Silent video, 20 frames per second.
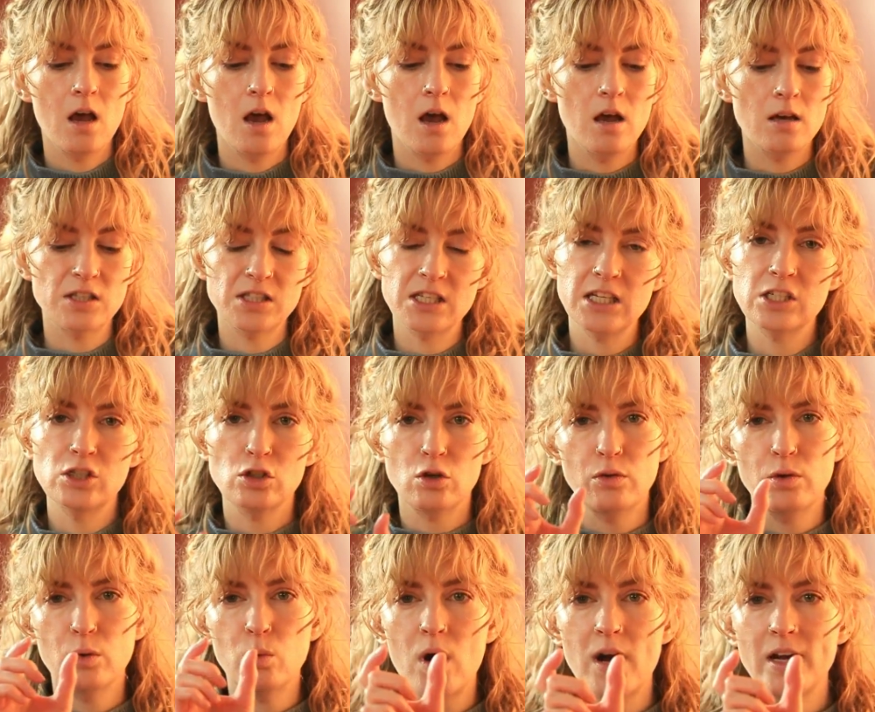a stitch on
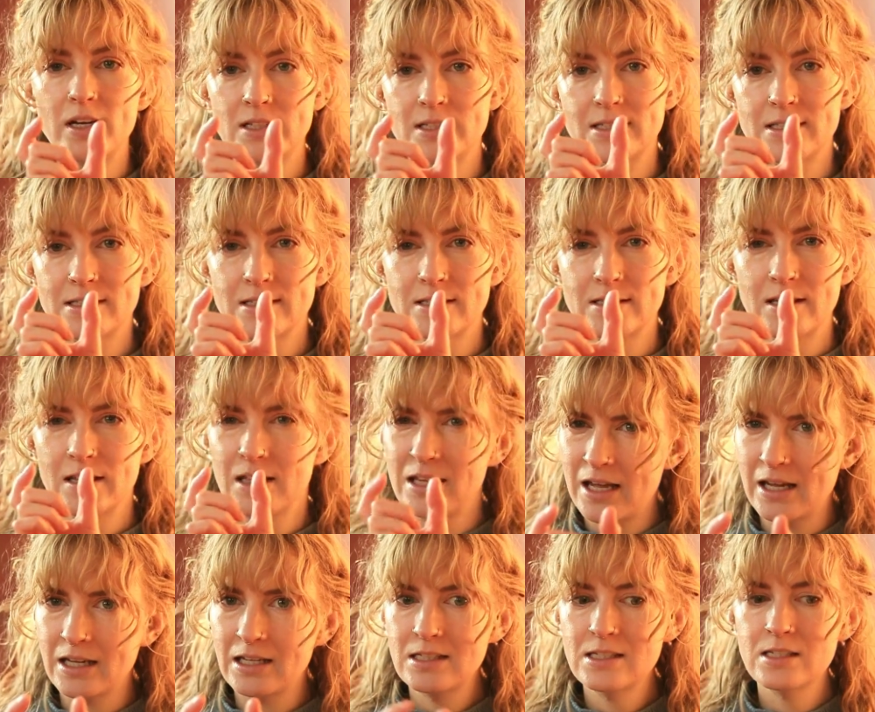the widest
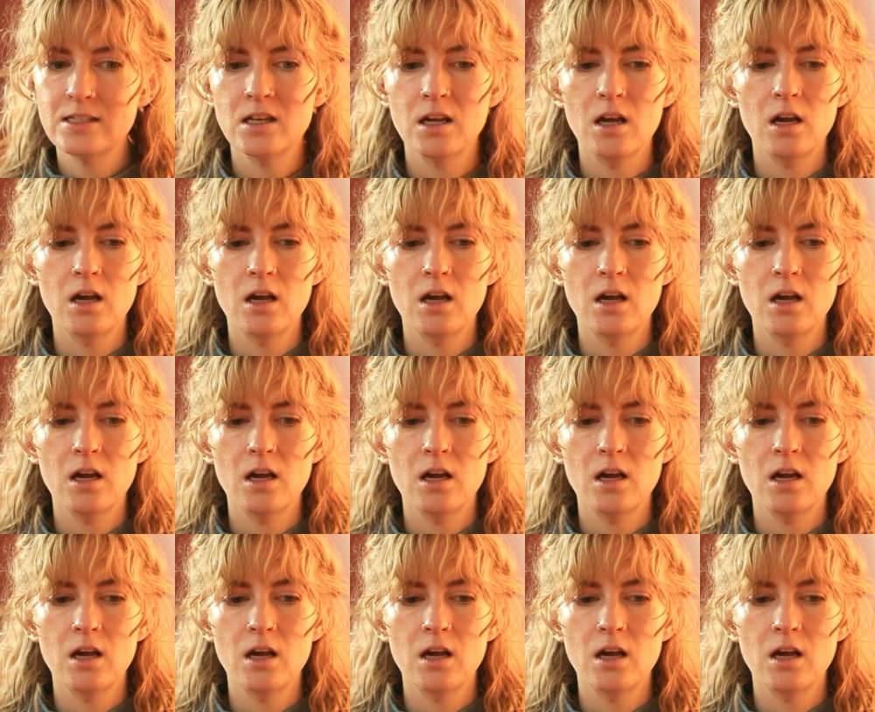length